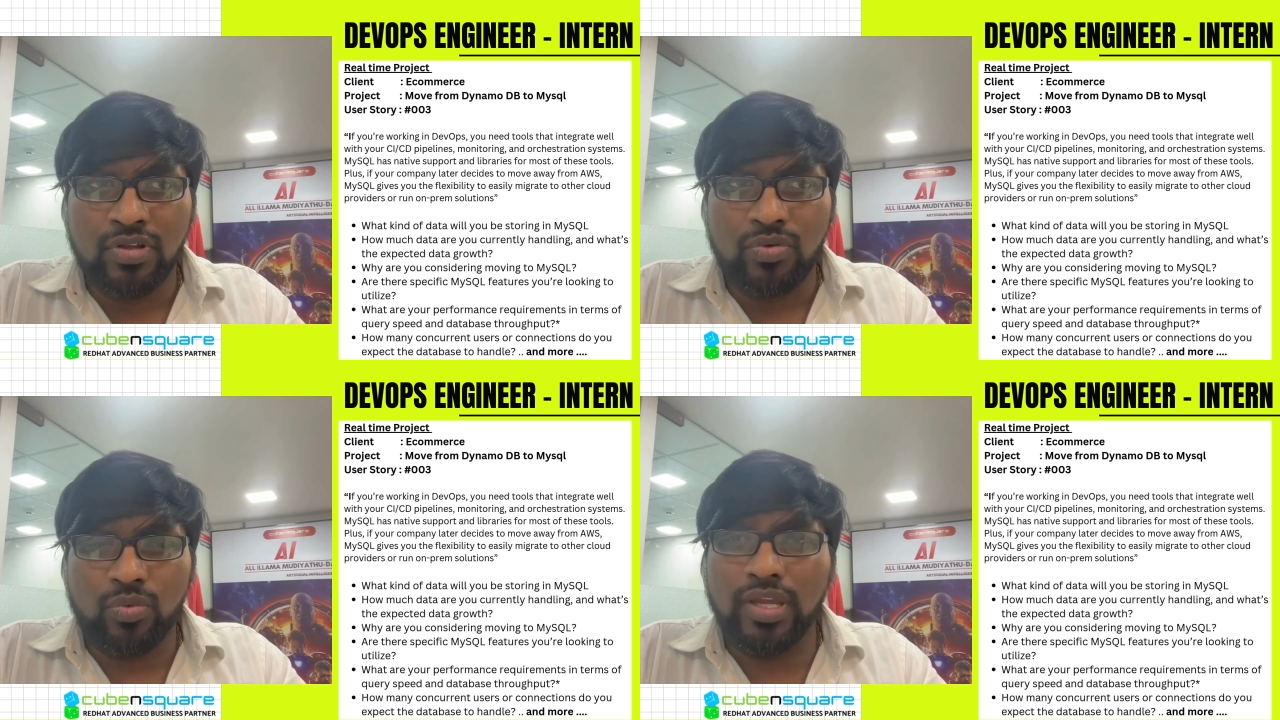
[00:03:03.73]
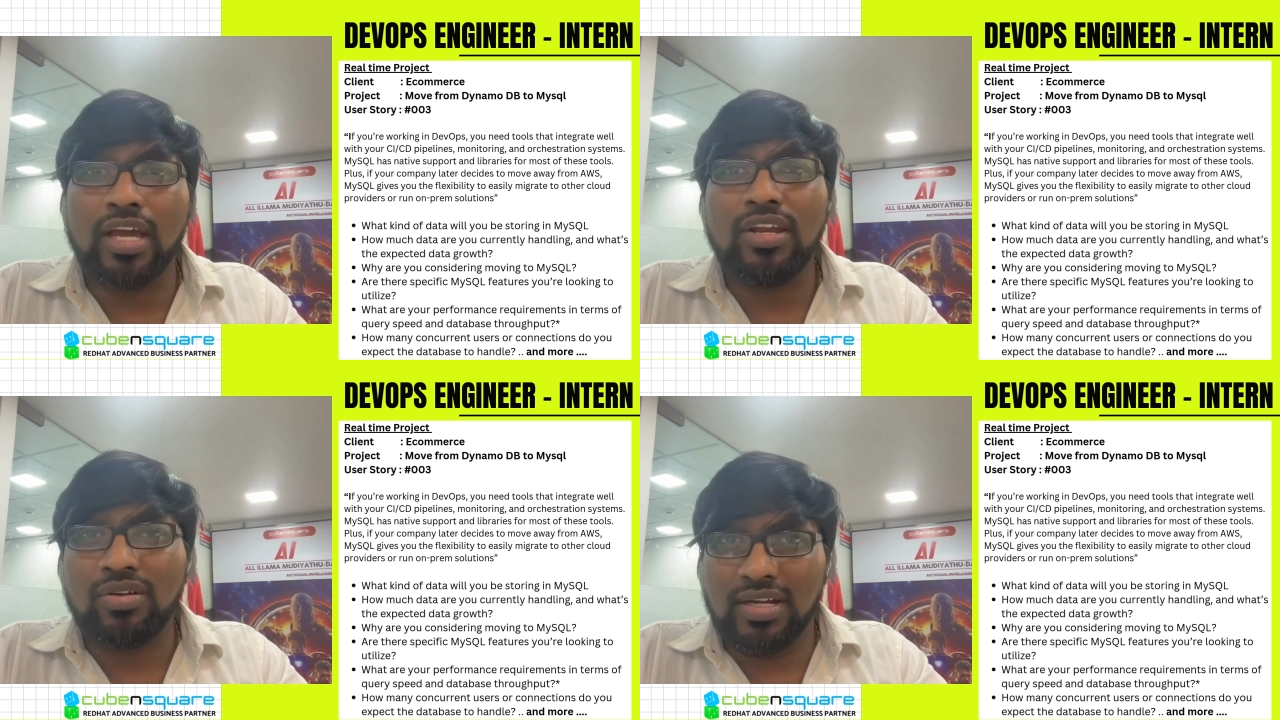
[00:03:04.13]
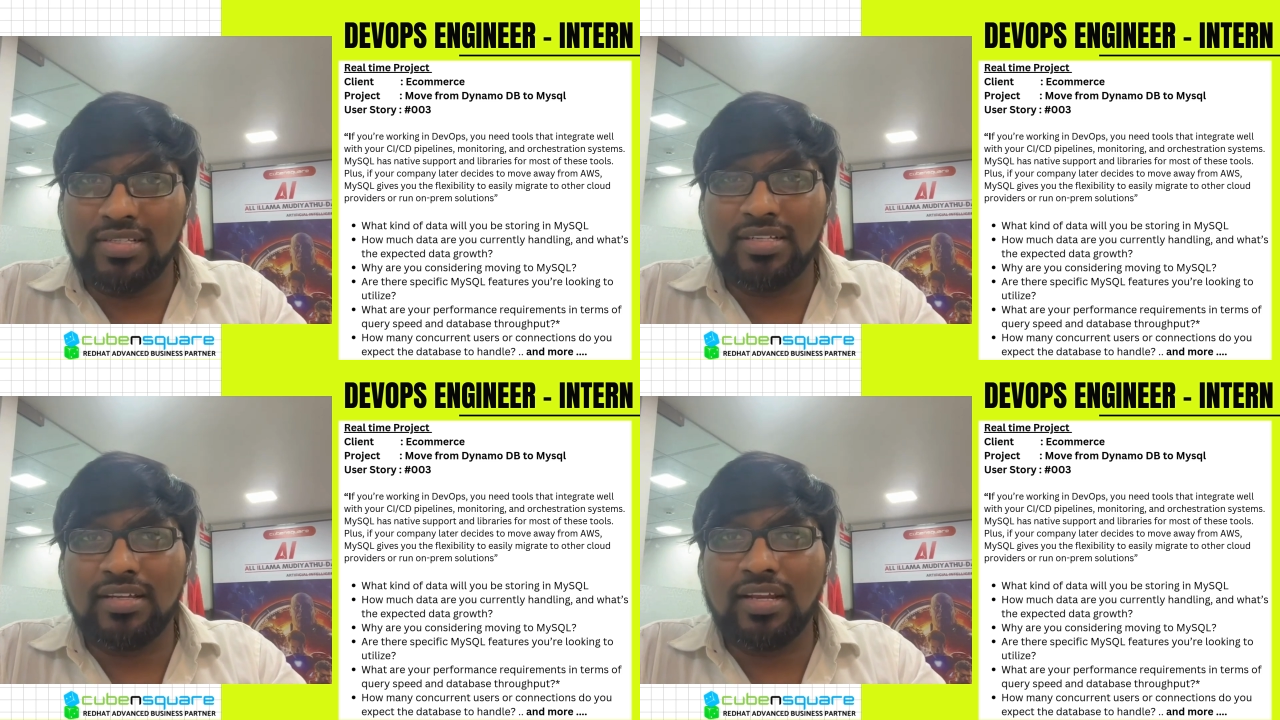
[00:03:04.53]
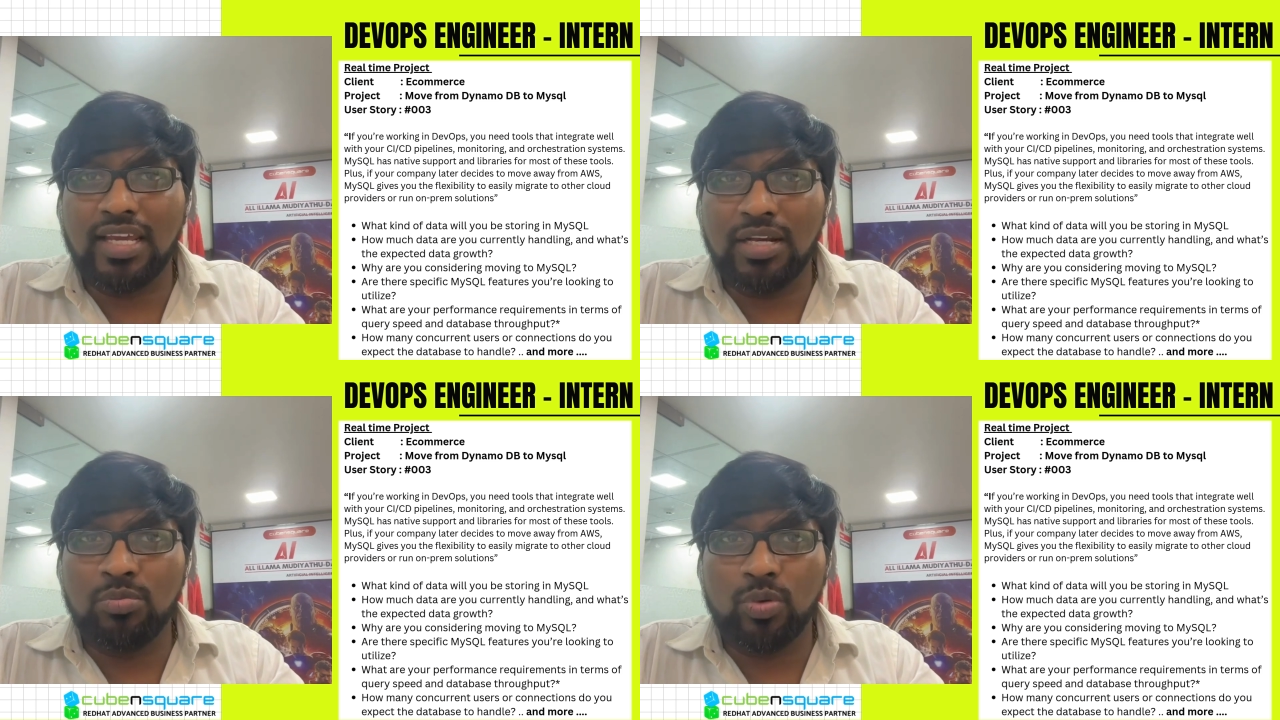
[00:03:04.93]
Why are you
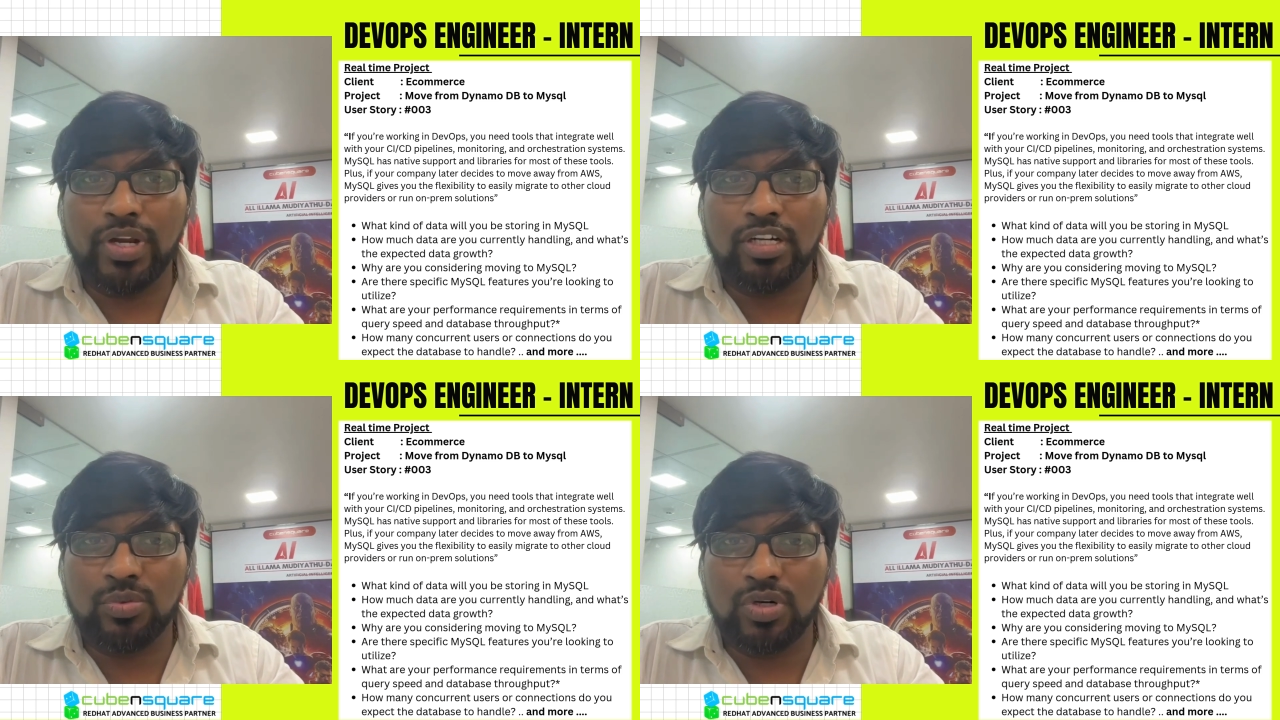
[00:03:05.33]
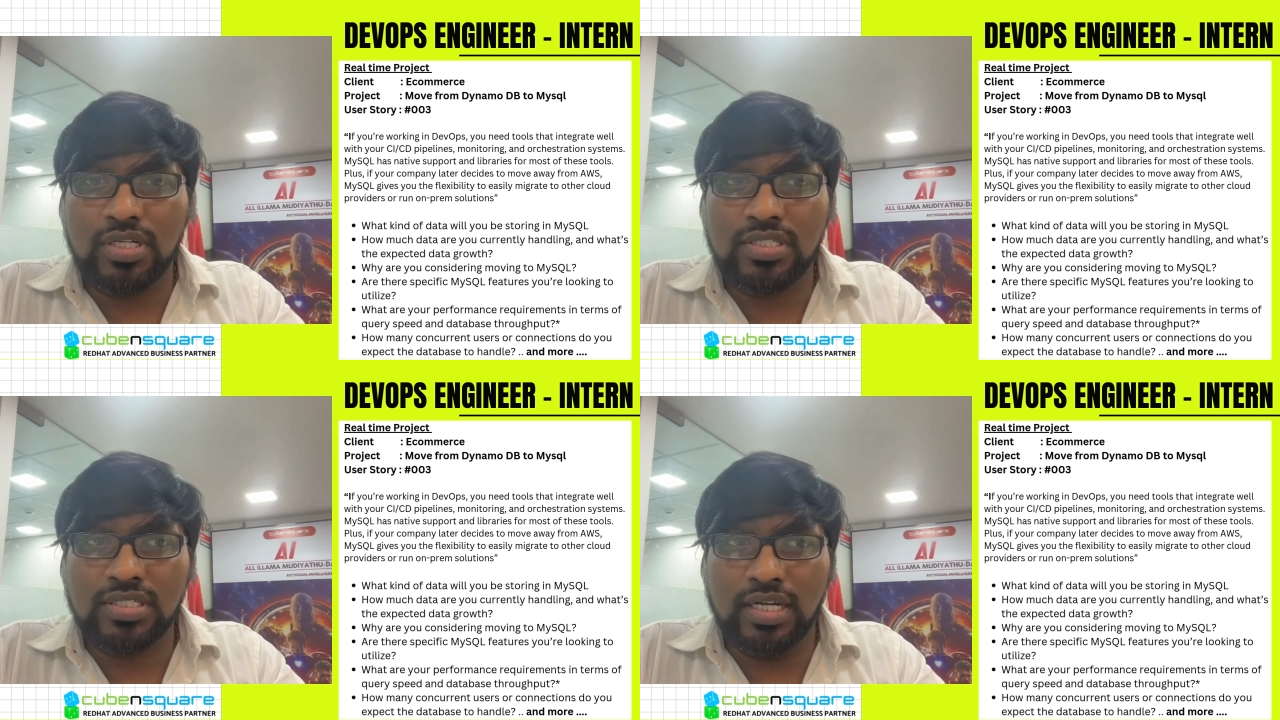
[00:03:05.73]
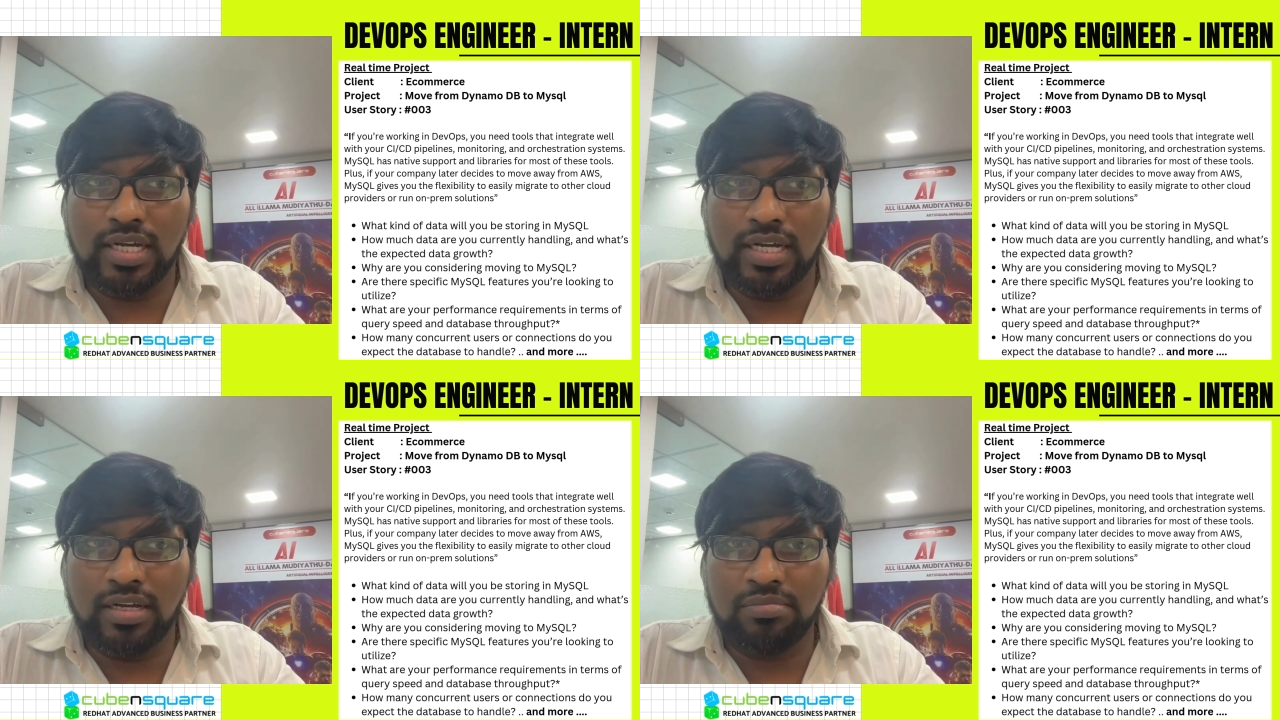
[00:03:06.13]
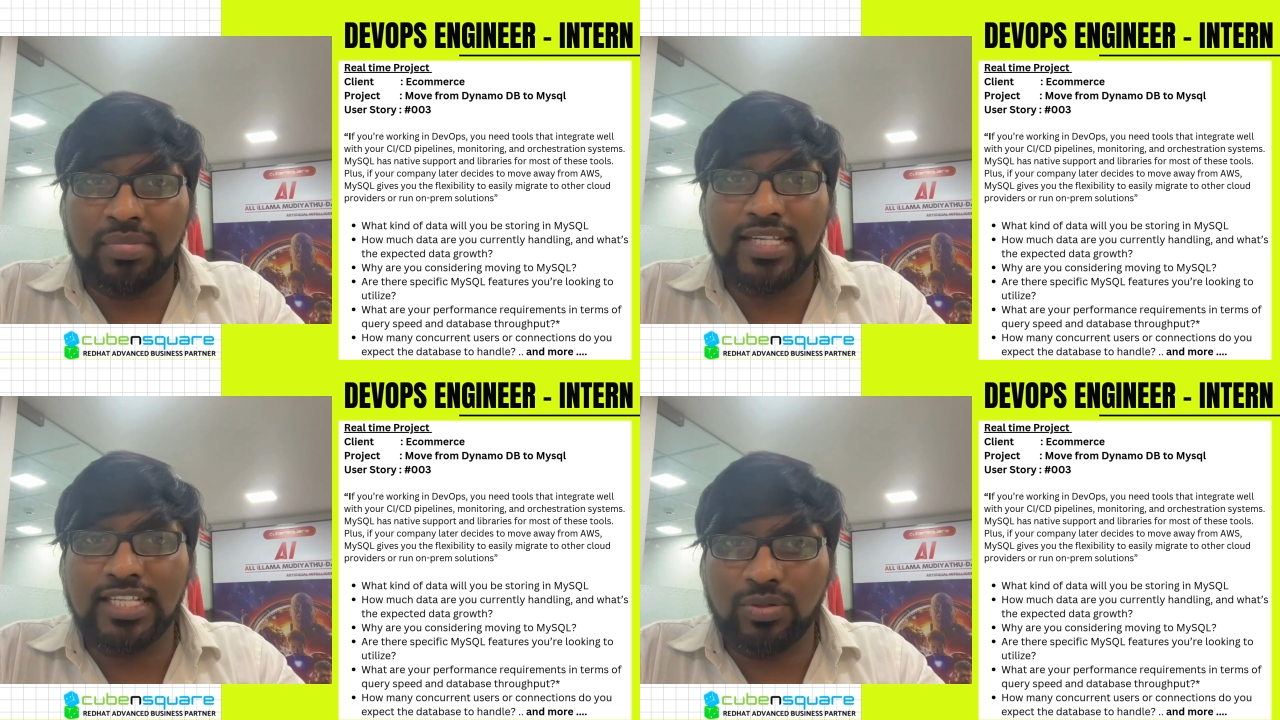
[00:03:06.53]
considering in moving towards
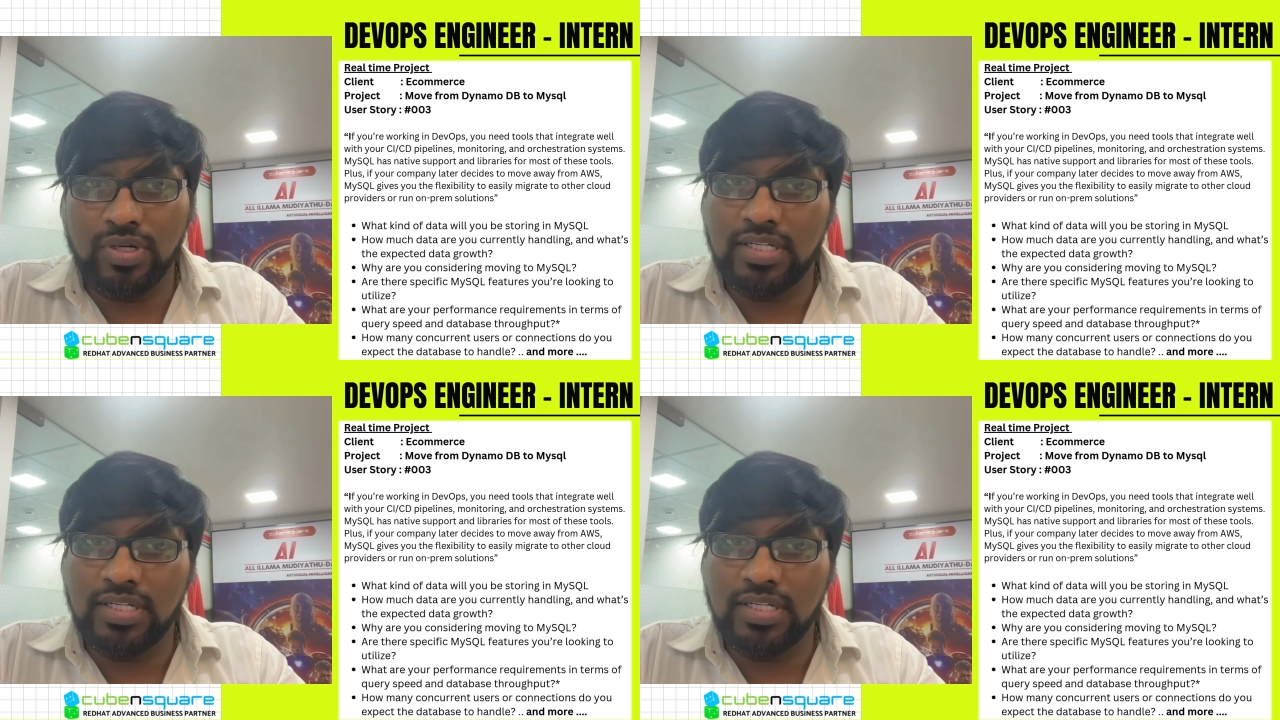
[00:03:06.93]
MySQL?